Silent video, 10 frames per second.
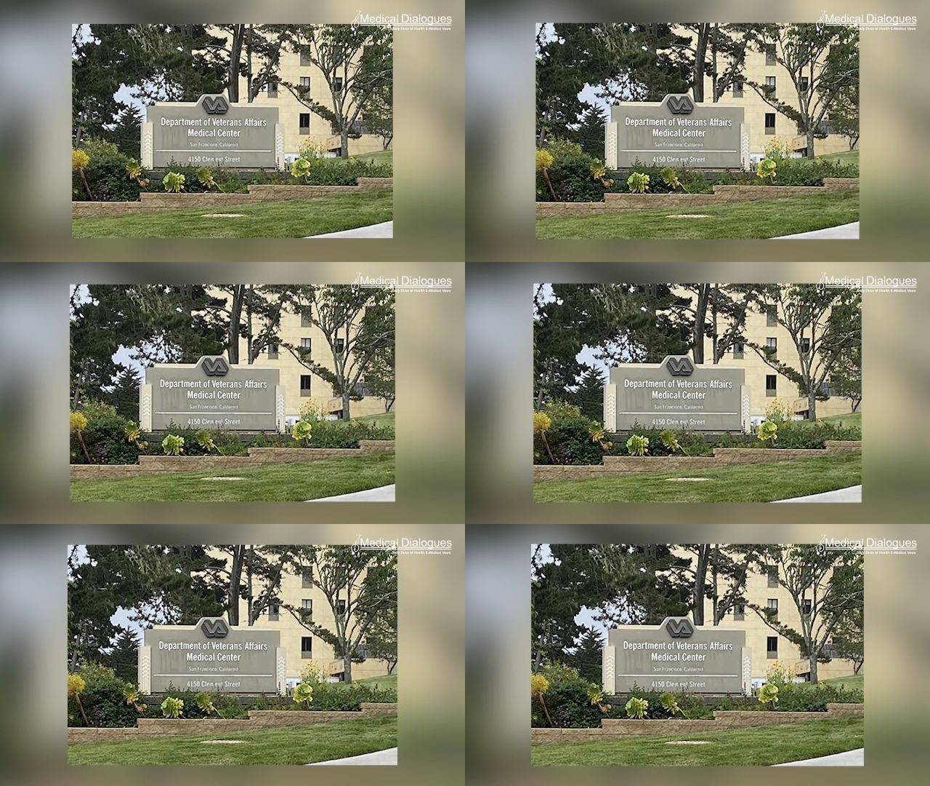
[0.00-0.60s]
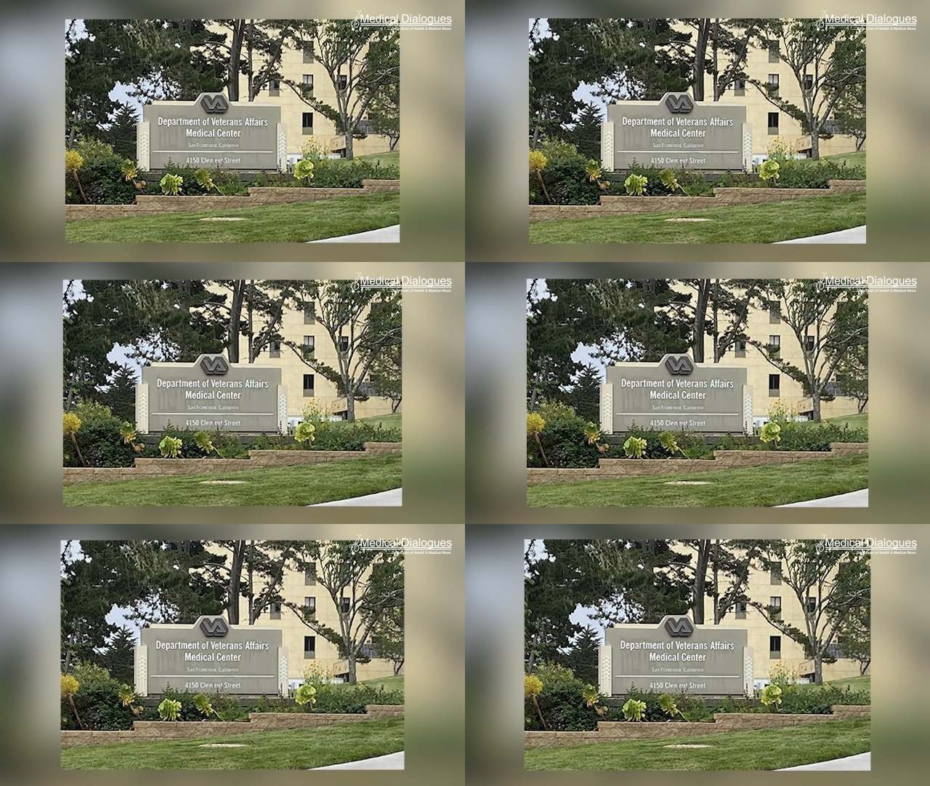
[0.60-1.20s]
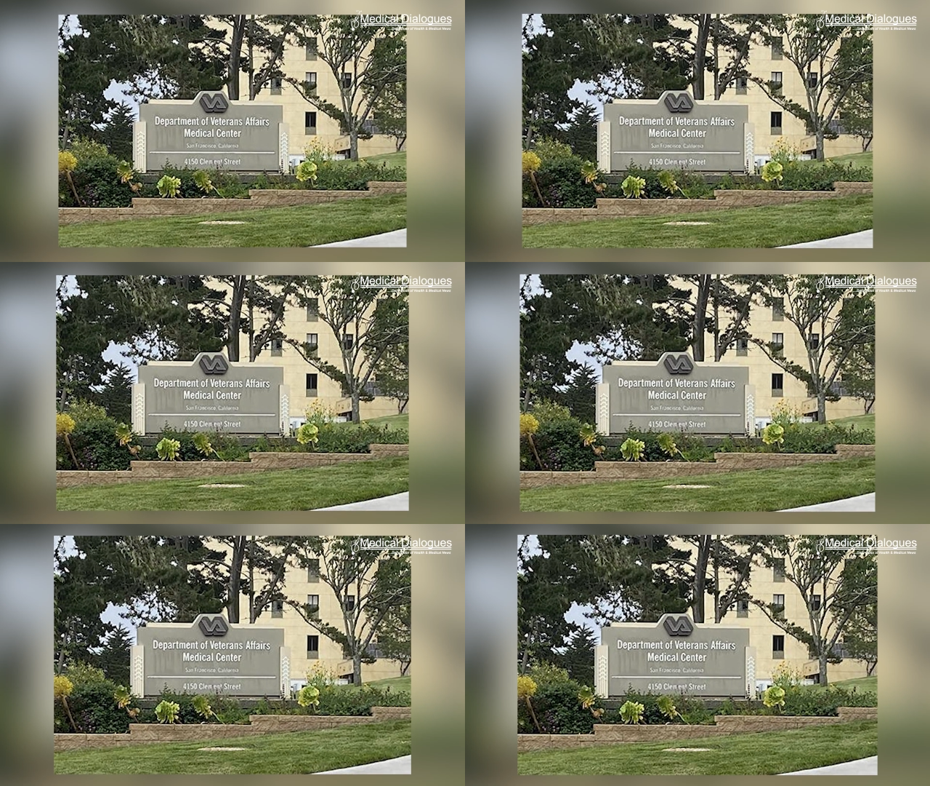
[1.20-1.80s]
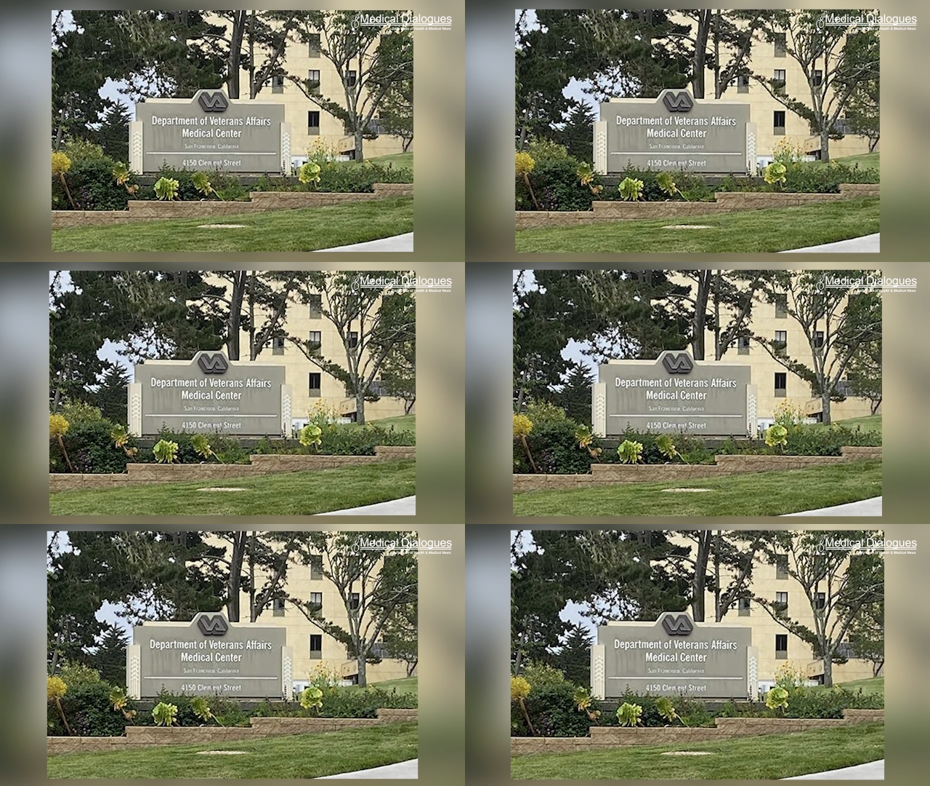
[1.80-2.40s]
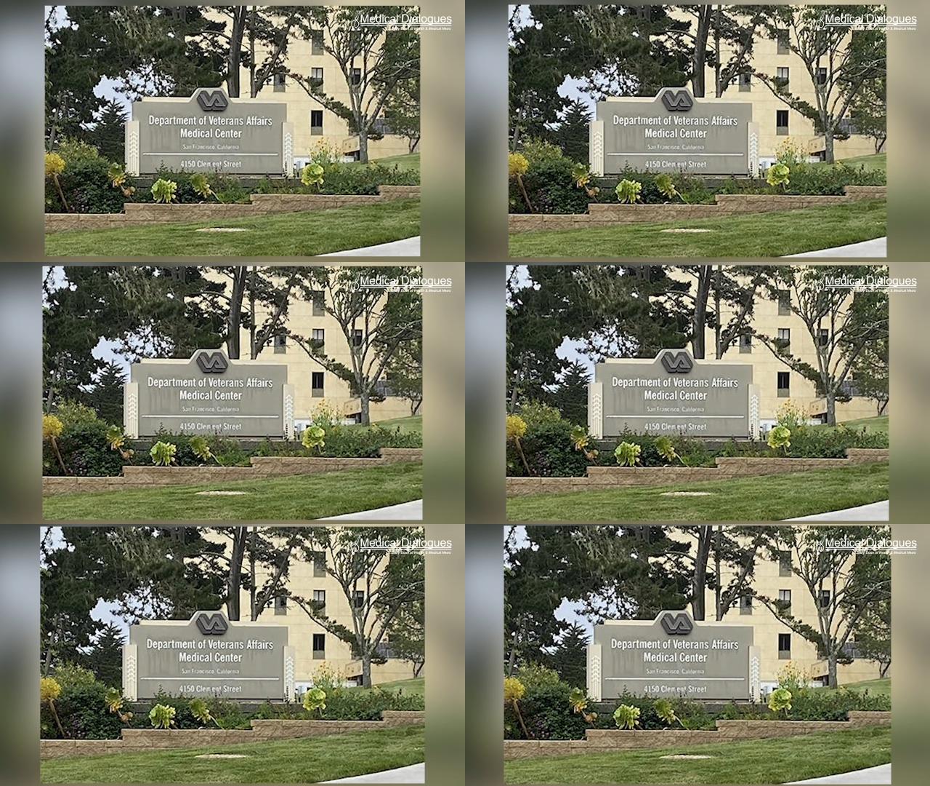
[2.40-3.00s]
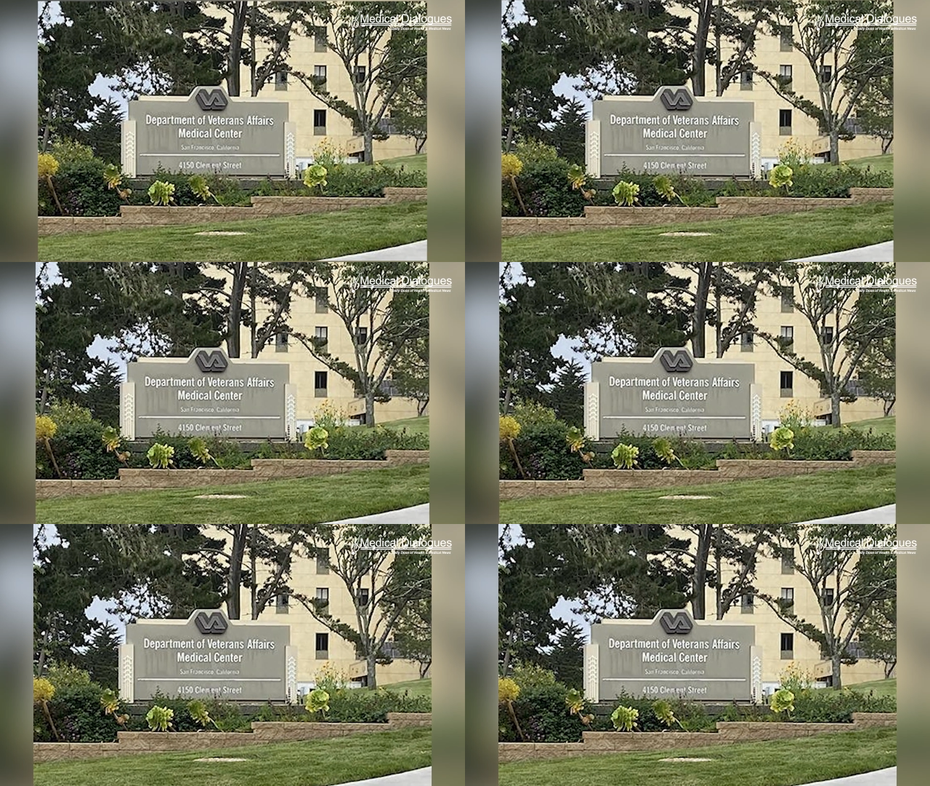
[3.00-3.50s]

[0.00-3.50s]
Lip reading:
Nobody's mouth can be seen.